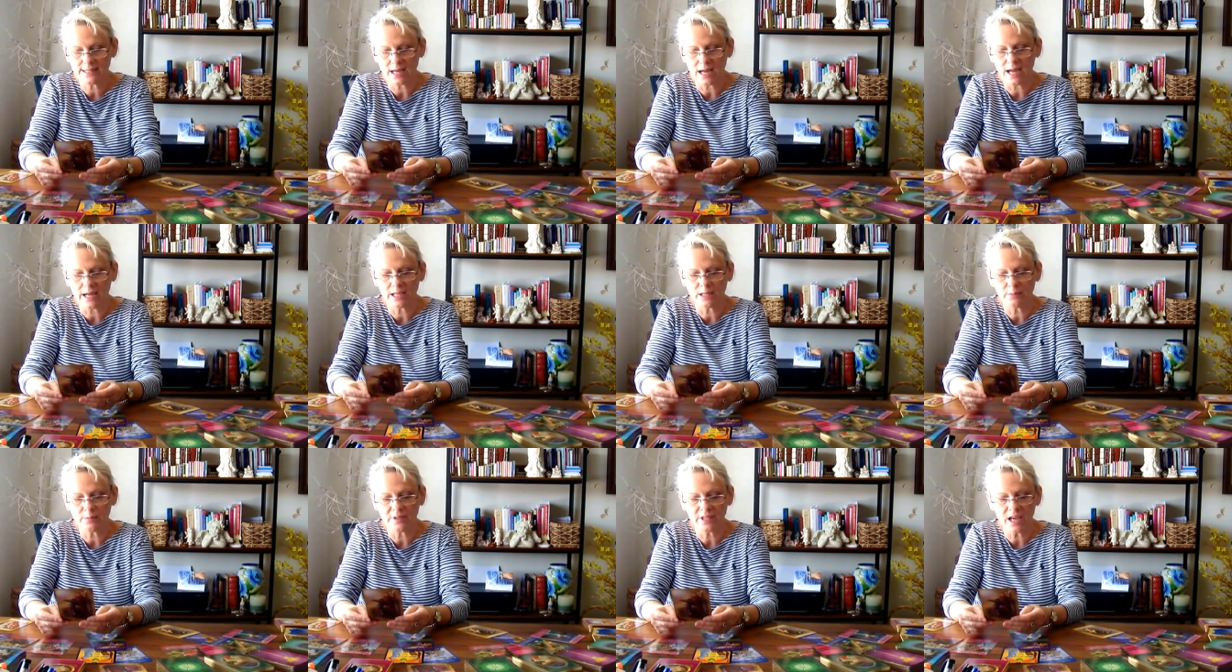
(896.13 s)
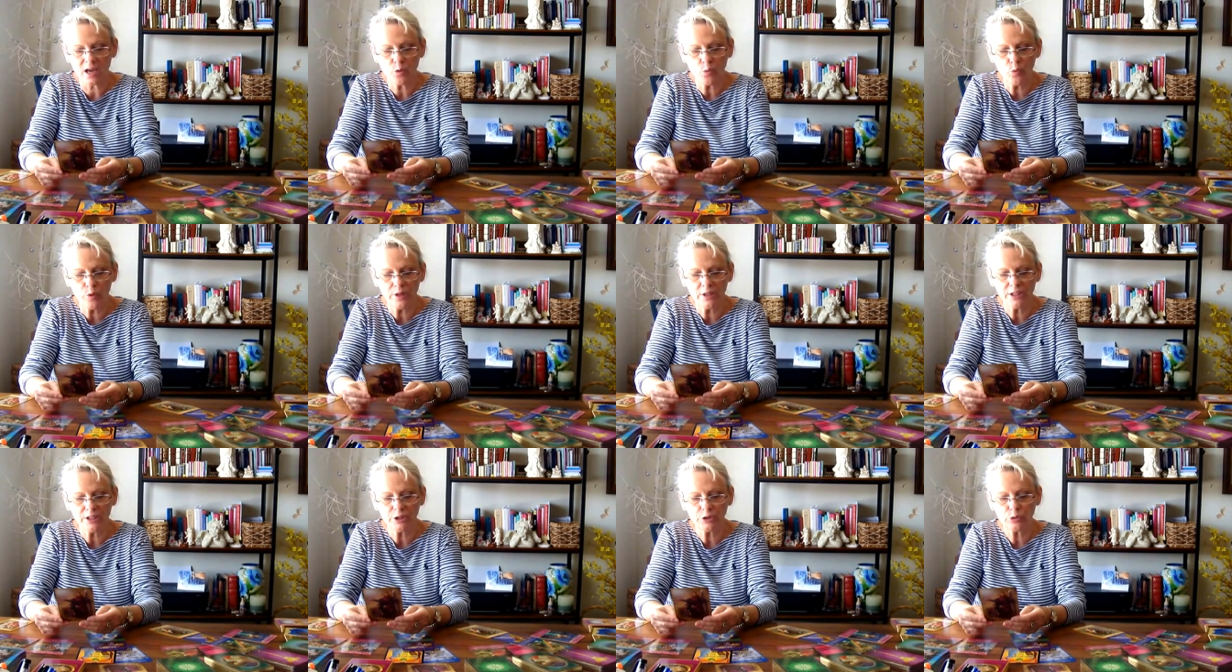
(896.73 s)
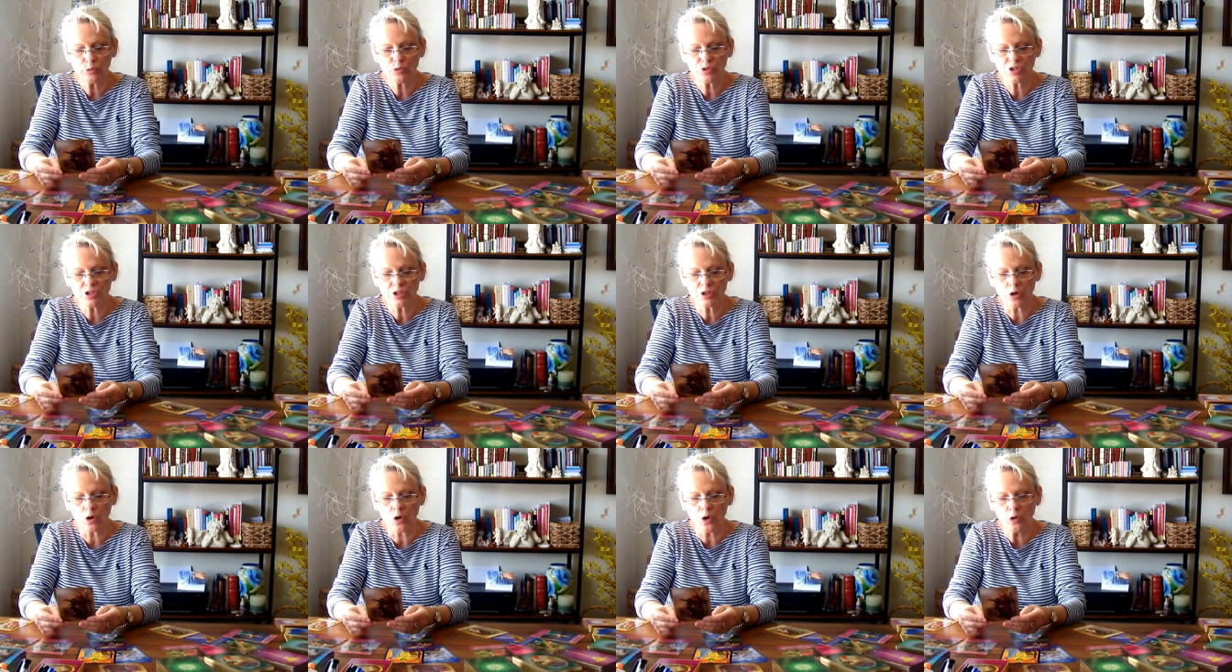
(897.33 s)
I am now willing to
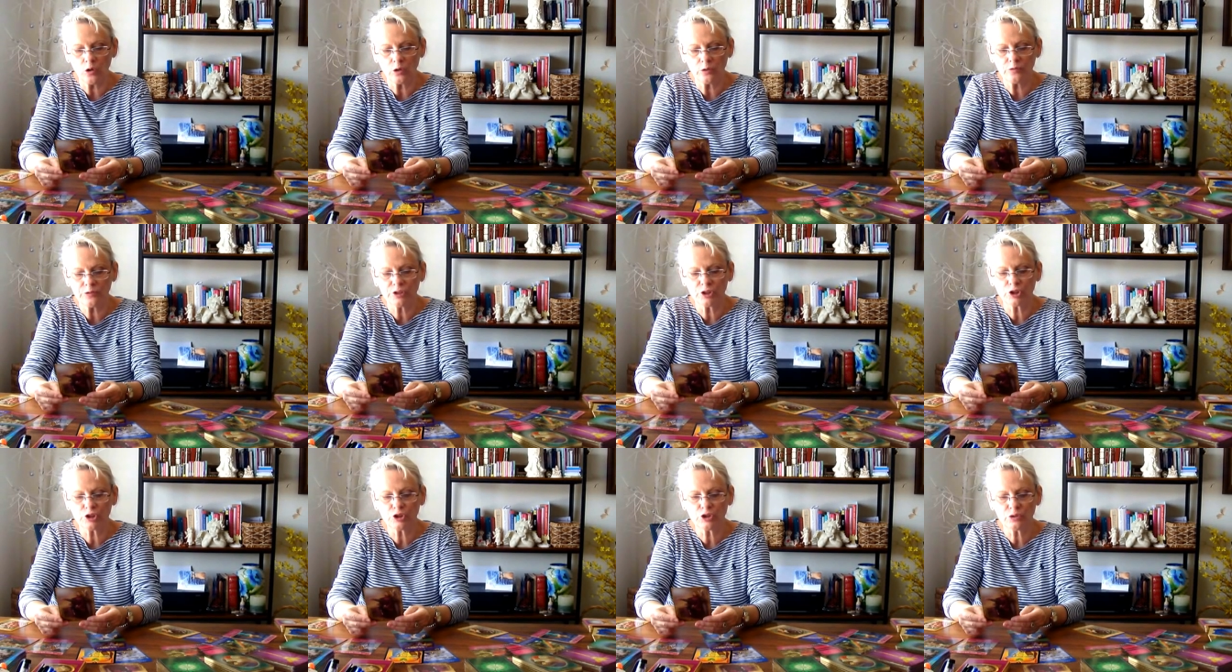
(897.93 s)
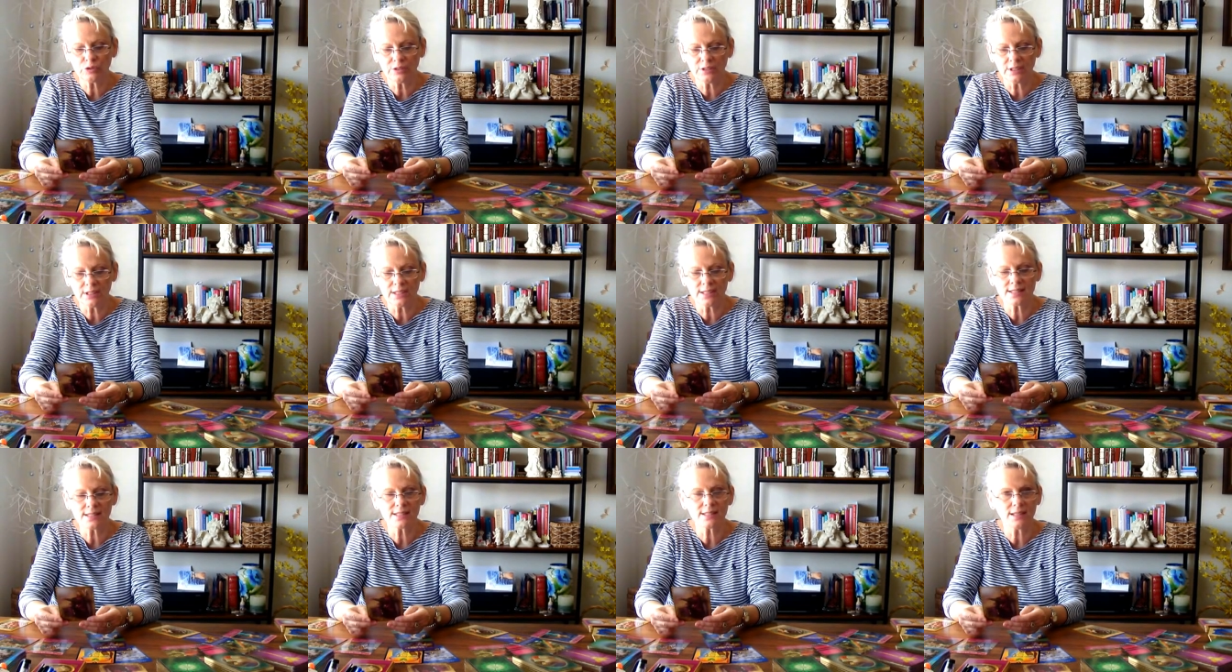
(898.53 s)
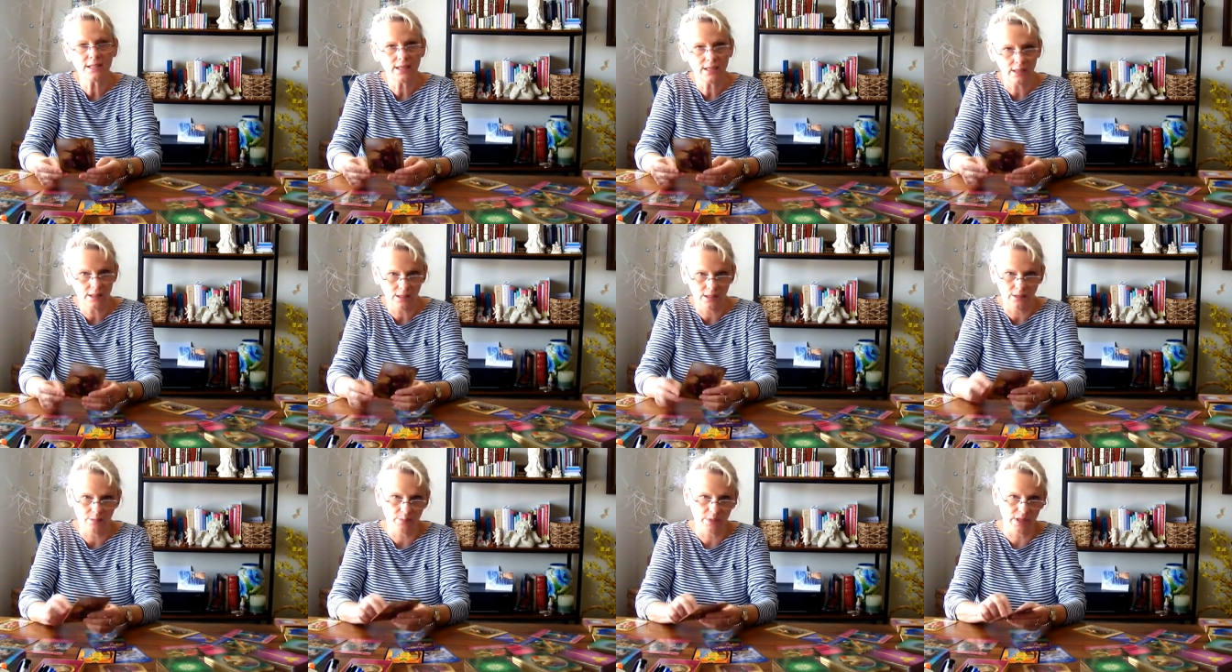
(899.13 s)
see all of the goodness
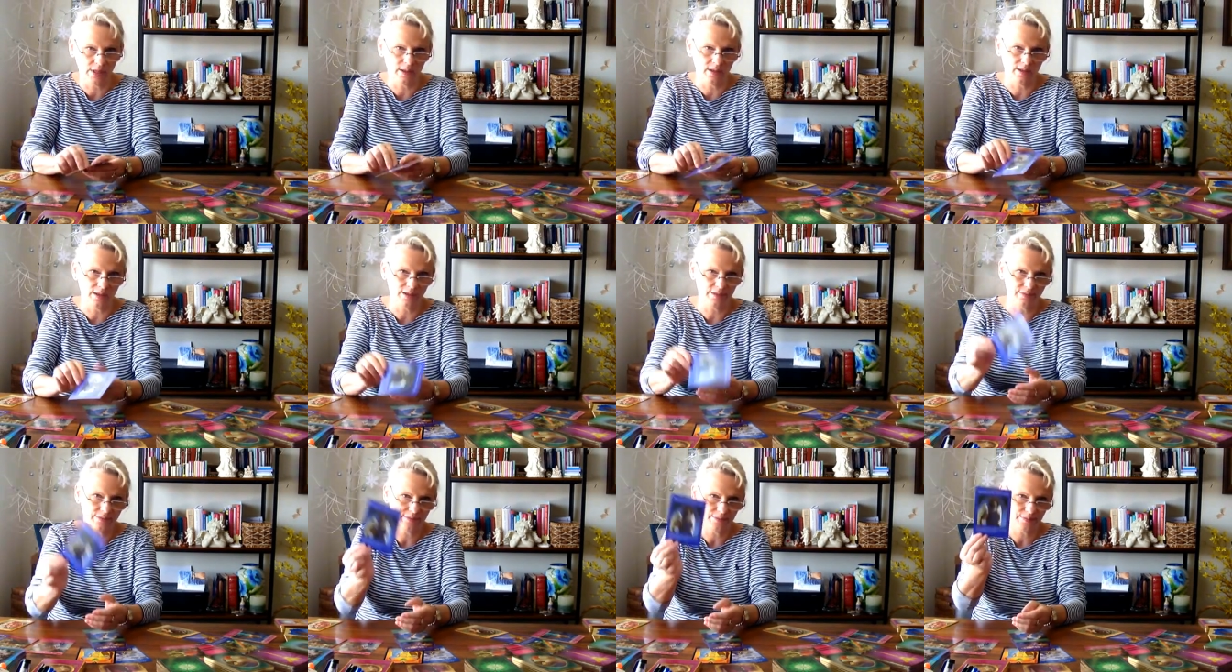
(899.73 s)
in my life.